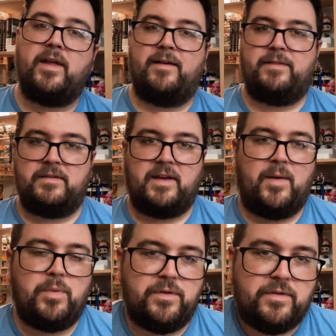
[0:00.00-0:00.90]

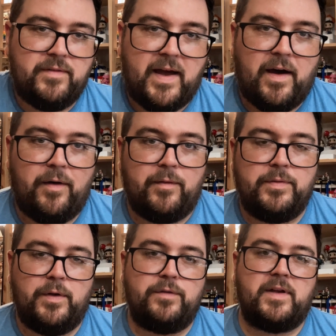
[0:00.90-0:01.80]
examples of how
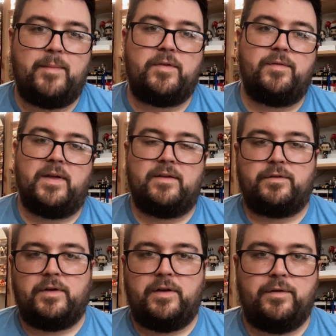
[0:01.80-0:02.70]
those types of things are
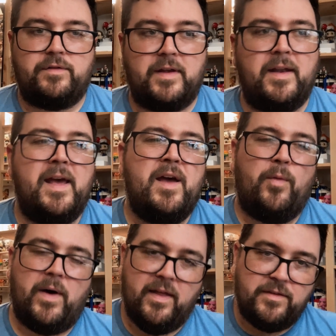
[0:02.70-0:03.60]
used, and
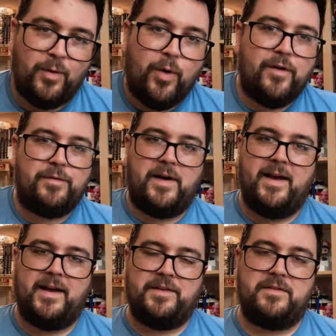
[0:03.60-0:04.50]
while it's
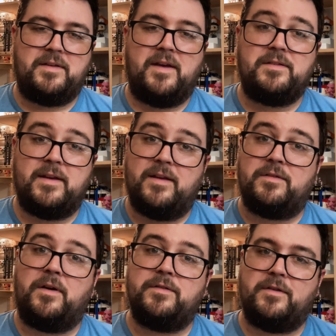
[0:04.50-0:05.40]
horrifying and disgusting, it's
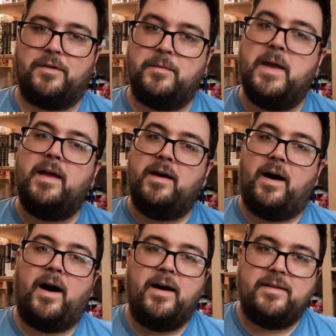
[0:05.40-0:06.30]
also
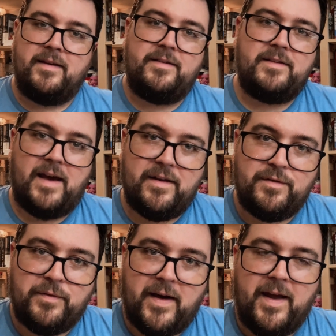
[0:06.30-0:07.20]
oddly
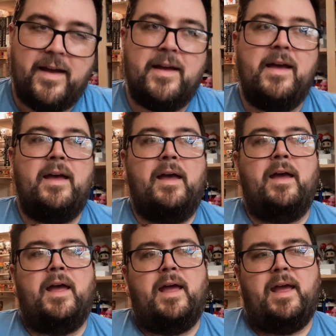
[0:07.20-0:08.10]
satisfying.
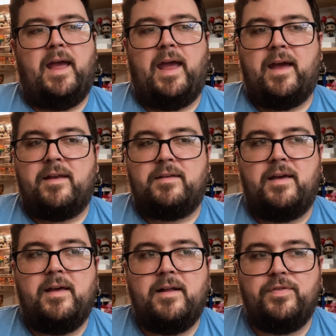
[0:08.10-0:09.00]
And
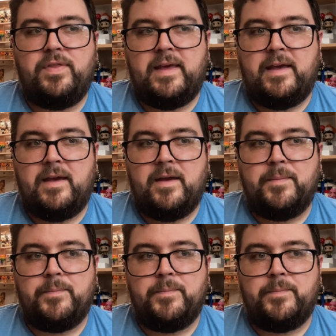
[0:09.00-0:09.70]
the